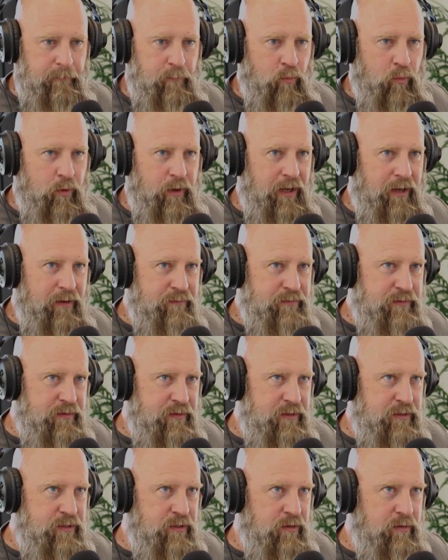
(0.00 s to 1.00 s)
We have
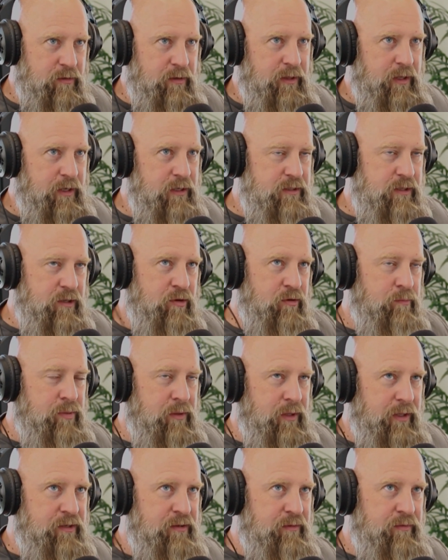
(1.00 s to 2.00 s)
certain things that are
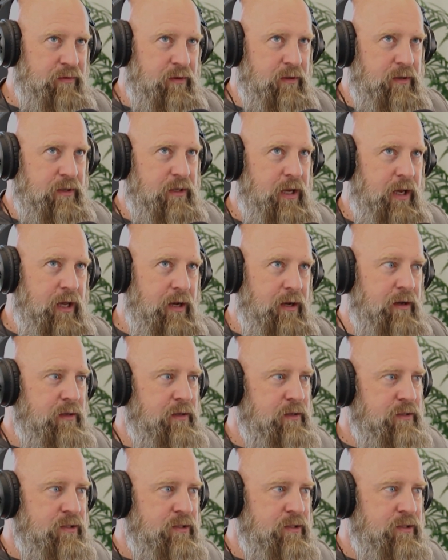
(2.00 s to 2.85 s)
plentiful in Canada.